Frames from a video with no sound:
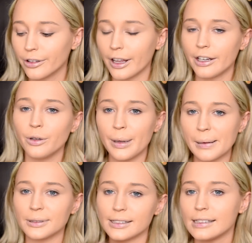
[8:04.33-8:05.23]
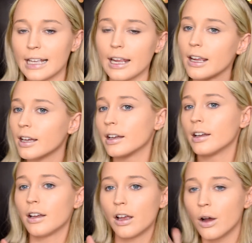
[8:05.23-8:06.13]
Like, you'll be able to see
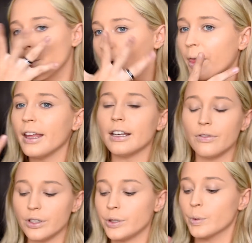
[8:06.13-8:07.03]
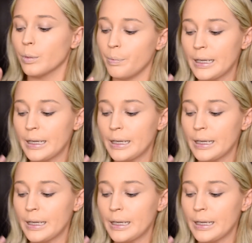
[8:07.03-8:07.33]
where the individual